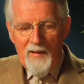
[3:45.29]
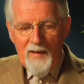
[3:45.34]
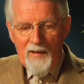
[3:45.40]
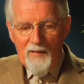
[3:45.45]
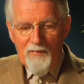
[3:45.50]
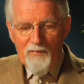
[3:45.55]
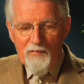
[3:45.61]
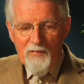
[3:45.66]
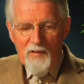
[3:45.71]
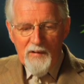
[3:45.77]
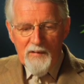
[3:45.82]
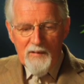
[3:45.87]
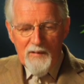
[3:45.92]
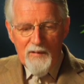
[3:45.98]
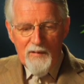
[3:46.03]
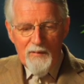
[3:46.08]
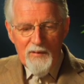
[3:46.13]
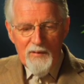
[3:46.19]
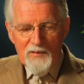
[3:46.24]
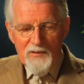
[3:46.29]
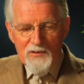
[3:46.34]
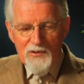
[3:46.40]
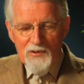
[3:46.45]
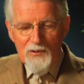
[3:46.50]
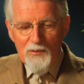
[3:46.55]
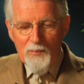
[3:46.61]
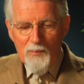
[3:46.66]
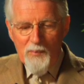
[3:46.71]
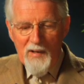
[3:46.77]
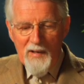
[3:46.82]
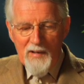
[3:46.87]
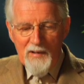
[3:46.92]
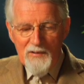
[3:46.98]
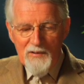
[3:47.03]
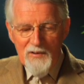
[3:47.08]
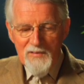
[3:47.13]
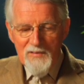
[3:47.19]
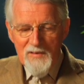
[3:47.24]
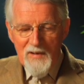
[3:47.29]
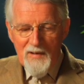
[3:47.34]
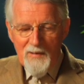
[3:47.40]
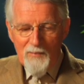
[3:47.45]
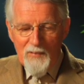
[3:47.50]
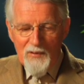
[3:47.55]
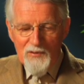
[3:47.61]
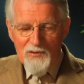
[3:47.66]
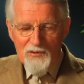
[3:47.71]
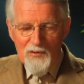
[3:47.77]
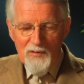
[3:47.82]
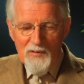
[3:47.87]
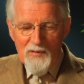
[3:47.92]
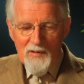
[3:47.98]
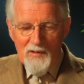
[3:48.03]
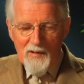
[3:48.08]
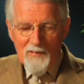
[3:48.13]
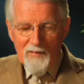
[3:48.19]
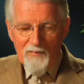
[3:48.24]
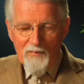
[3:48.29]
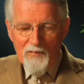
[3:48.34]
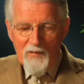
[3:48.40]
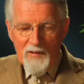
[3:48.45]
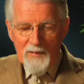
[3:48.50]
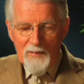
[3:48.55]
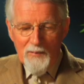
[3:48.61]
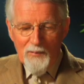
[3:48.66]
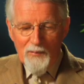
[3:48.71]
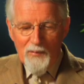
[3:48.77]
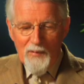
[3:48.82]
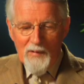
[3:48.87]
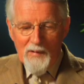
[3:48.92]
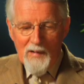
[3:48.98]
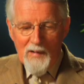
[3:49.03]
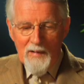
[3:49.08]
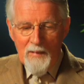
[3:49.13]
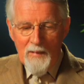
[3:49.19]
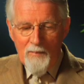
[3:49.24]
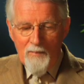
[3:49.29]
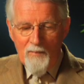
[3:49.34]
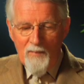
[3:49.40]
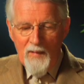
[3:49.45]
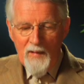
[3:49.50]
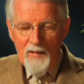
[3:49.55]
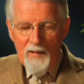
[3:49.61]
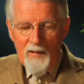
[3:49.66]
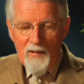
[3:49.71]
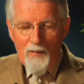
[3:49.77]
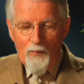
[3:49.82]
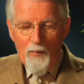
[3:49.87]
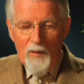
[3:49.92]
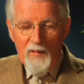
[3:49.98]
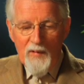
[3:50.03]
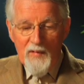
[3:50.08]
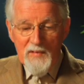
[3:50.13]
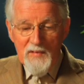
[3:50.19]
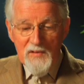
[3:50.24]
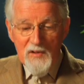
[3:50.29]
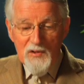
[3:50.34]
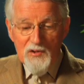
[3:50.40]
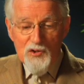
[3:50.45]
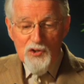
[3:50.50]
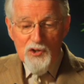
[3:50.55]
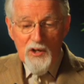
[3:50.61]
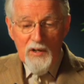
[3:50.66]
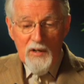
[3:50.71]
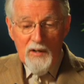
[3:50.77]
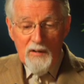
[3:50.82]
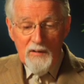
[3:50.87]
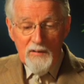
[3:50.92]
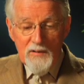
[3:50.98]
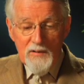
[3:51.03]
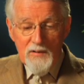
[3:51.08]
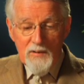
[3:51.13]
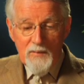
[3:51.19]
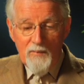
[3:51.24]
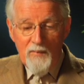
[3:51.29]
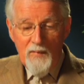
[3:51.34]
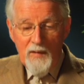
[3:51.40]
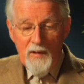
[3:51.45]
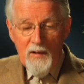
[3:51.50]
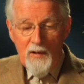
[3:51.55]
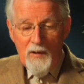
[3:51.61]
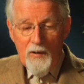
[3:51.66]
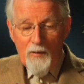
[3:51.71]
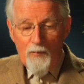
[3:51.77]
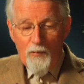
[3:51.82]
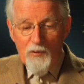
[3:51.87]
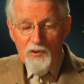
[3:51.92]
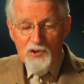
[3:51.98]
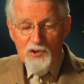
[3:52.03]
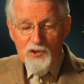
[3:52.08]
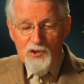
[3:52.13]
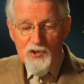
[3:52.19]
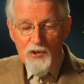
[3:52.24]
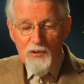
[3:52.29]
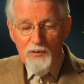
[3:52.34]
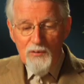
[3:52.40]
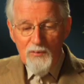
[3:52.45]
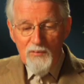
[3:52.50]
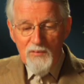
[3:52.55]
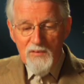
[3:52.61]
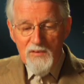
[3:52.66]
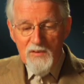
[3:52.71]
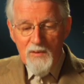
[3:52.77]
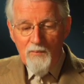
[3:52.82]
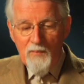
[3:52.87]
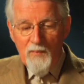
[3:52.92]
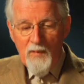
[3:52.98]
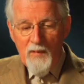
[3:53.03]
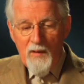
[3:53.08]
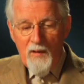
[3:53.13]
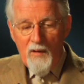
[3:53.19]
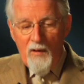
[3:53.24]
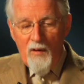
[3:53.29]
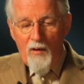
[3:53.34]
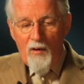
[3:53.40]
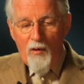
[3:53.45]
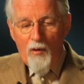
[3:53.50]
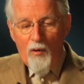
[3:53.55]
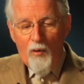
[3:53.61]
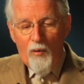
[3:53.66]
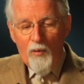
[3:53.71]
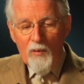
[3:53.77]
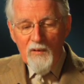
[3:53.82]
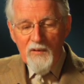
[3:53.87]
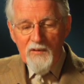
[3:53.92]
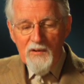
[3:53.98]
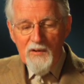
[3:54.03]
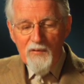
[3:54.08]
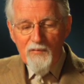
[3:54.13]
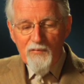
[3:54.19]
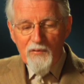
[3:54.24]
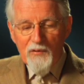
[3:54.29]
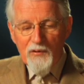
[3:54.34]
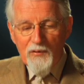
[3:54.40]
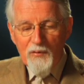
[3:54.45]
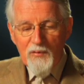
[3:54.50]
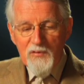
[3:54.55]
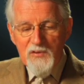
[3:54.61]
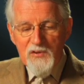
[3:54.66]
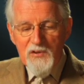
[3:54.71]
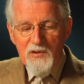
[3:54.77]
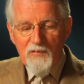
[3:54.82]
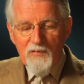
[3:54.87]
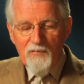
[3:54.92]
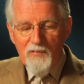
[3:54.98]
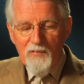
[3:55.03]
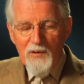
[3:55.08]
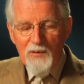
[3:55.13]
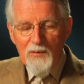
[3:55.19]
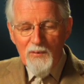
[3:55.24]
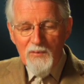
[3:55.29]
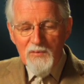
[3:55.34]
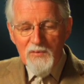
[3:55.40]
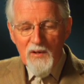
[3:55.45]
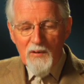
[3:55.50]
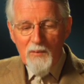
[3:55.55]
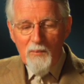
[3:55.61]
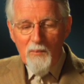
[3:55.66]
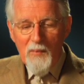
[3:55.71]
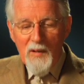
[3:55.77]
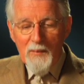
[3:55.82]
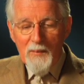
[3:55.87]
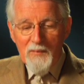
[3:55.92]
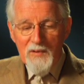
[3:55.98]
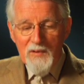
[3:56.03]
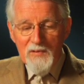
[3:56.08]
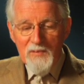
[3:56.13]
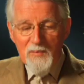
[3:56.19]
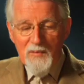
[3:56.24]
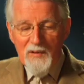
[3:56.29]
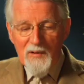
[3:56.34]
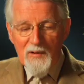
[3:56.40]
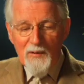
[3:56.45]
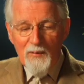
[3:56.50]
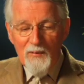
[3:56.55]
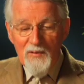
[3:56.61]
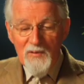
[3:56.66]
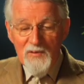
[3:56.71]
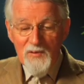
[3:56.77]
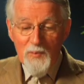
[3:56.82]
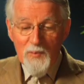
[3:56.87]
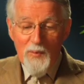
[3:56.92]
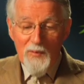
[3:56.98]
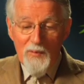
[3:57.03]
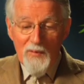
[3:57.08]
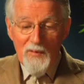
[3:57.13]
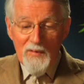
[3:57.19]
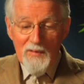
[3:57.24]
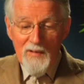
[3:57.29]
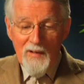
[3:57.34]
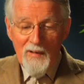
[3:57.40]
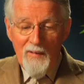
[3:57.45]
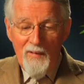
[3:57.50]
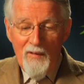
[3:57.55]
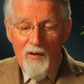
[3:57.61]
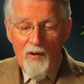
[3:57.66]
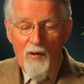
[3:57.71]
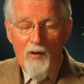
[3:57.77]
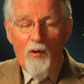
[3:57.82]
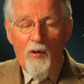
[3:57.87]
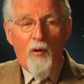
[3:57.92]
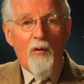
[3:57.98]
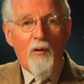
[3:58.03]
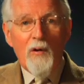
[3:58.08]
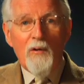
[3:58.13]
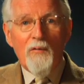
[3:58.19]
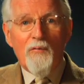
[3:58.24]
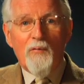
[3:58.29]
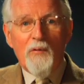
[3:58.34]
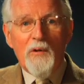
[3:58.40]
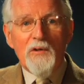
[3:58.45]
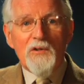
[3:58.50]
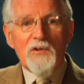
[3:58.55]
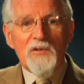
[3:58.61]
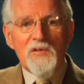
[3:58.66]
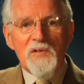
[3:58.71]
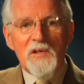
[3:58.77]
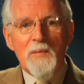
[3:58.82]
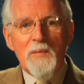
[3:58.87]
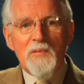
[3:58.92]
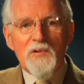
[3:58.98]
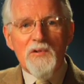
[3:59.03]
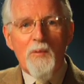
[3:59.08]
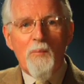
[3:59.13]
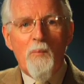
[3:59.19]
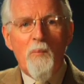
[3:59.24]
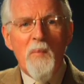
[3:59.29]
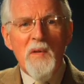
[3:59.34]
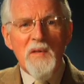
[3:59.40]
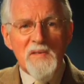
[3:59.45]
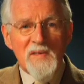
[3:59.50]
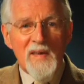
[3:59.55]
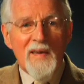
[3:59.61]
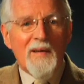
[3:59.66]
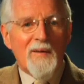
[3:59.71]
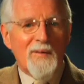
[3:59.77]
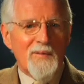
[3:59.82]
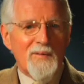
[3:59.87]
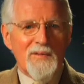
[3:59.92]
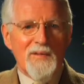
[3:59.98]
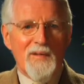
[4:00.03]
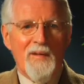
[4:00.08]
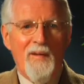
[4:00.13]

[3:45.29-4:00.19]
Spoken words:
In fact, there are 2 pages, I'm not sure that I can find them quickly, where there's a chart which shows all the different Christian views on baptism in the Holy Spirit, all of which seem to miss out